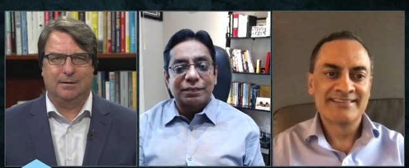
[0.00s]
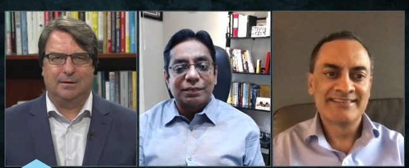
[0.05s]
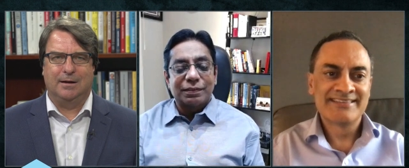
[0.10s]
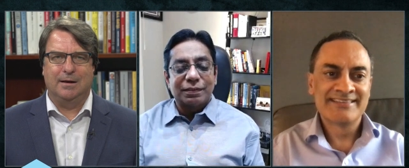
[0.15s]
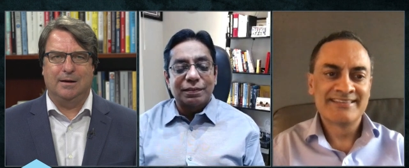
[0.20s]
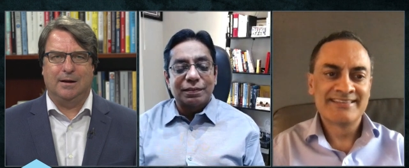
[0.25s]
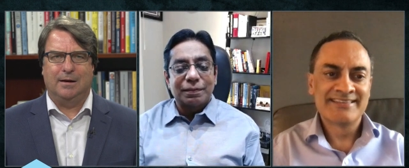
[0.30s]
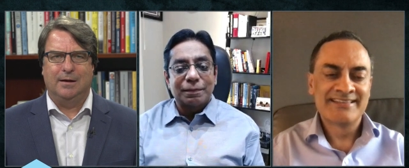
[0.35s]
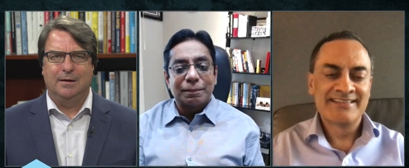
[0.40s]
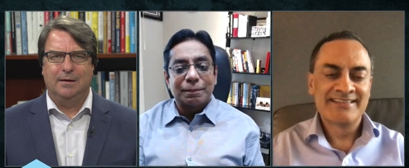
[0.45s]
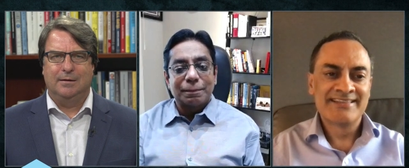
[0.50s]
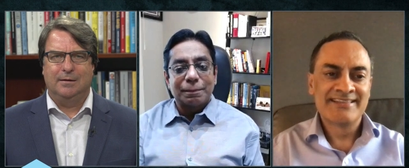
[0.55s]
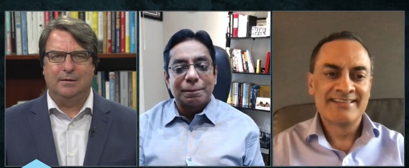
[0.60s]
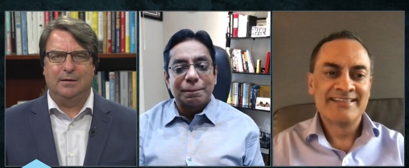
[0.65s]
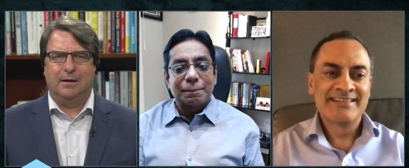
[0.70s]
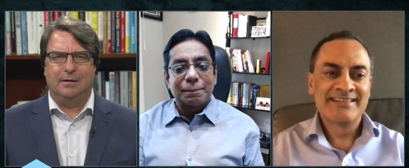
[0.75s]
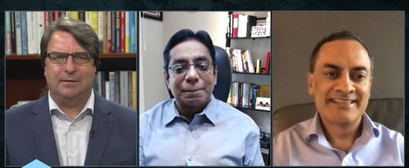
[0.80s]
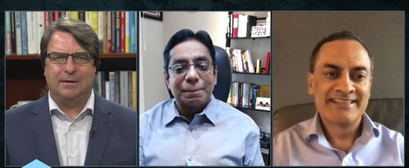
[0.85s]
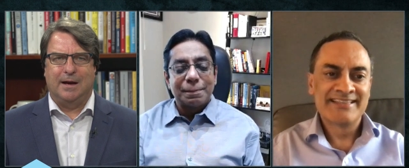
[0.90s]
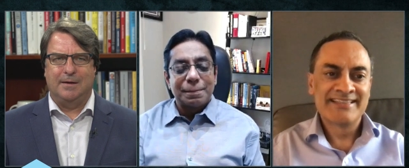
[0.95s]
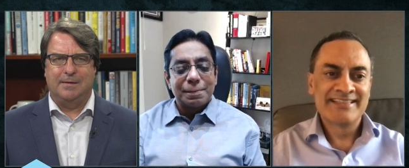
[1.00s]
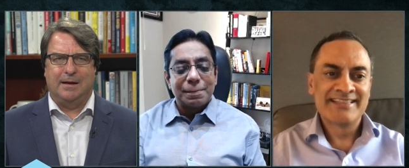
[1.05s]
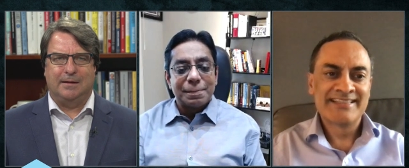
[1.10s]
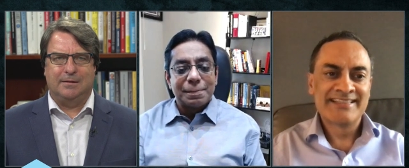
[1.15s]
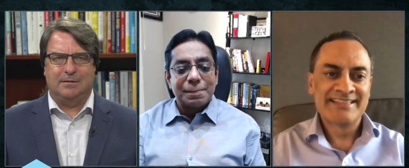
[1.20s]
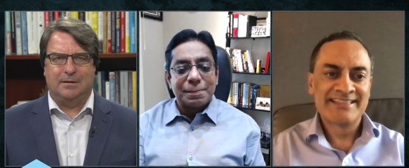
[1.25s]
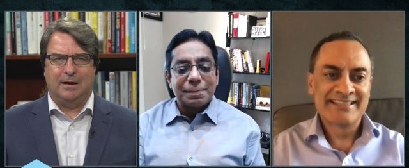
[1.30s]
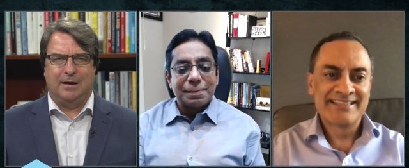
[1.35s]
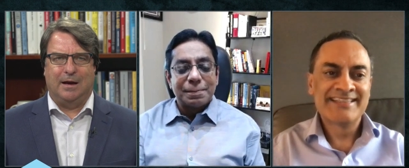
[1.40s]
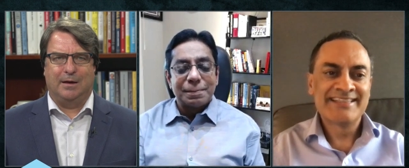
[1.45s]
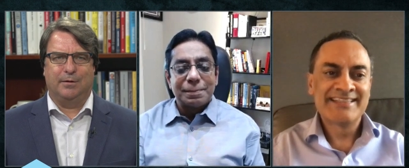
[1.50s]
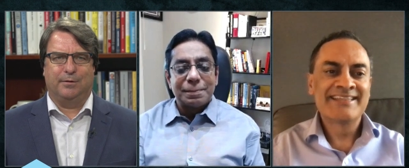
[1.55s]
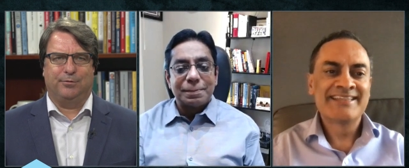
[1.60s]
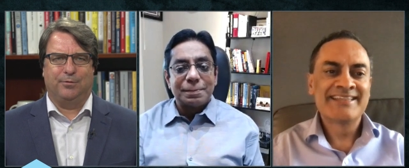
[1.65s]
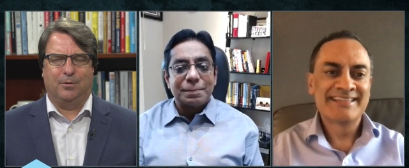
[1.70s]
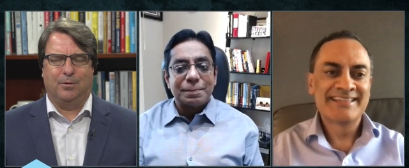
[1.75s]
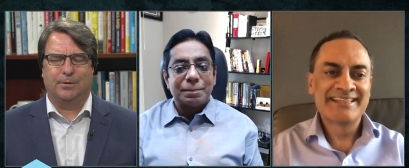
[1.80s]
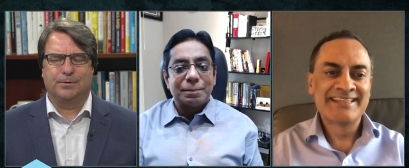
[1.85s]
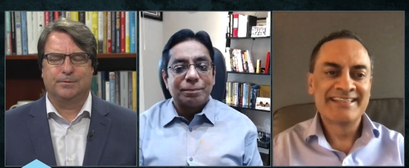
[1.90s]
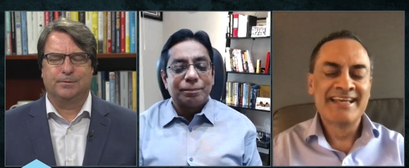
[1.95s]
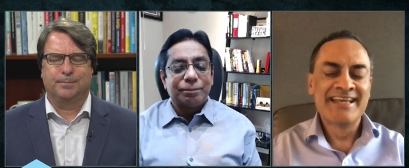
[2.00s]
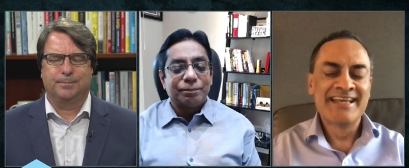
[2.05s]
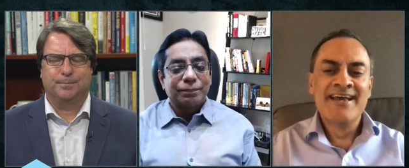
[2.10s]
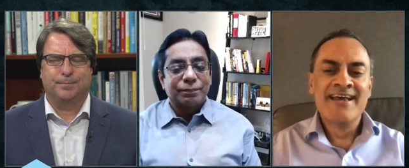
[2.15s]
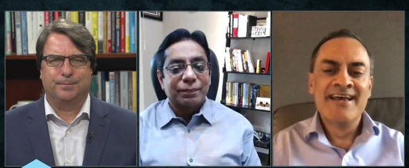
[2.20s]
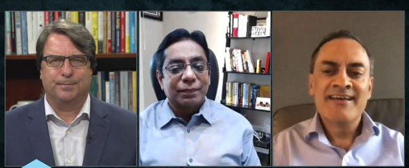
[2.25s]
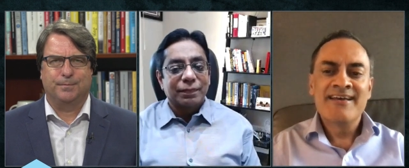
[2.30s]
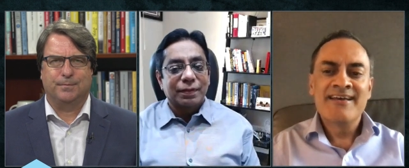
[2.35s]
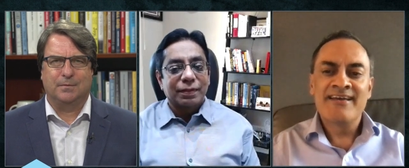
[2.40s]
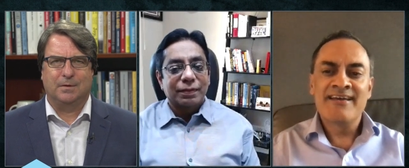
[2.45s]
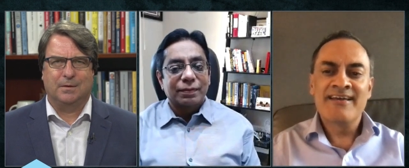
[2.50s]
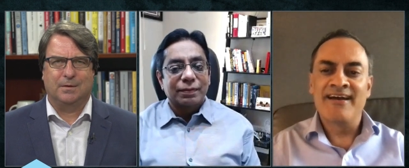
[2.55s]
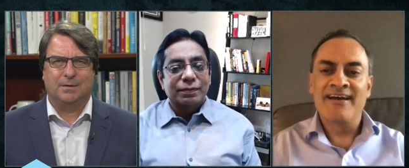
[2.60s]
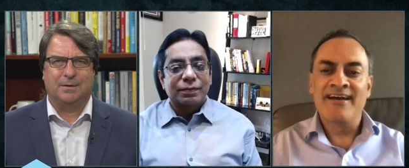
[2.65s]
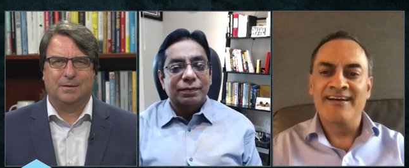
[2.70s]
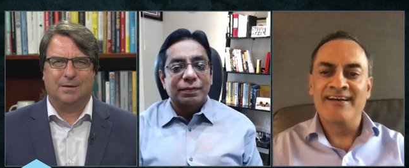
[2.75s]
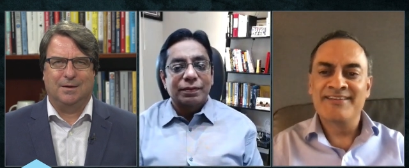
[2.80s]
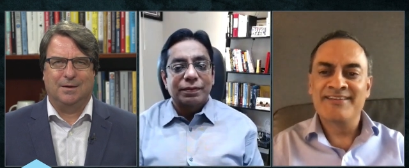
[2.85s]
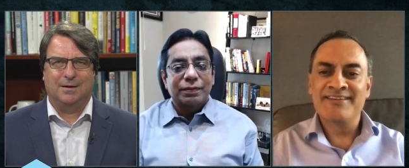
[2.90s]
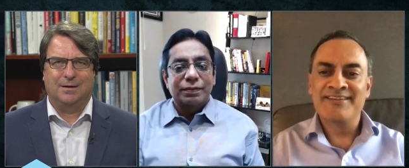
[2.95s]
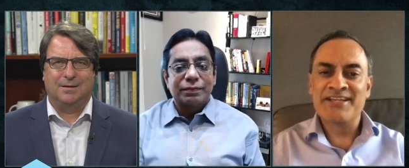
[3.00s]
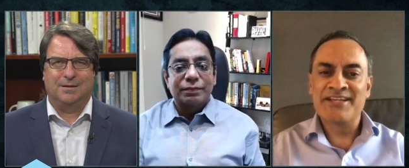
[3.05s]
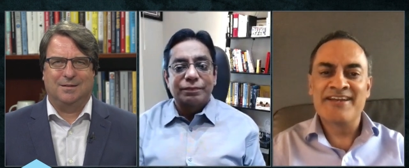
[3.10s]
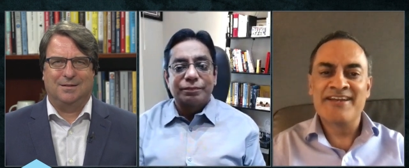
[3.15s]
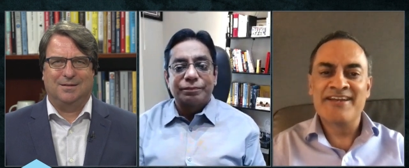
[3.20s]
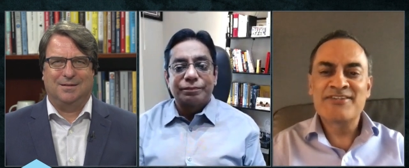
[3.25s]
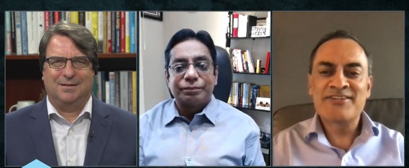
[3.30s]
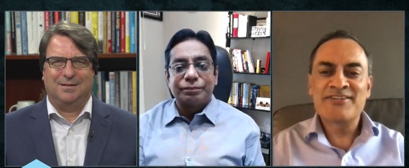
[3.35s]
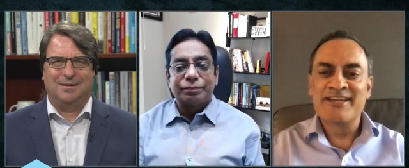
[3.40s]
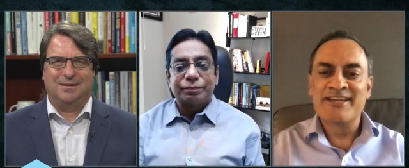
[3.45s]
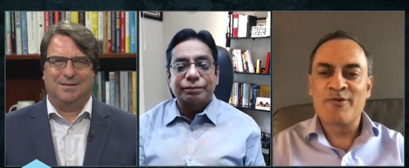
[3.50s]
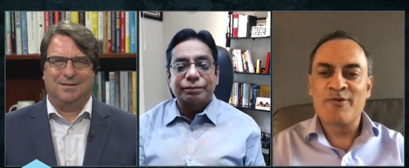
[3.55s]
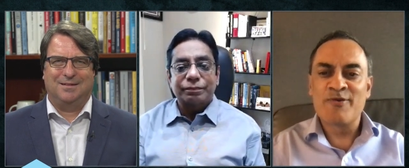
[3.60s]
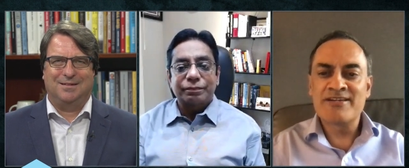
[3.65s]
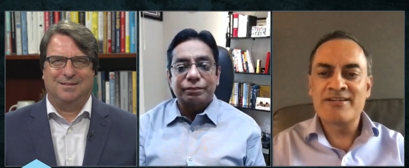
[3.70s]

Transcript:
Speaker 1: Connect, tie that together for us.
Speaker 2: Yeah, it's an interesting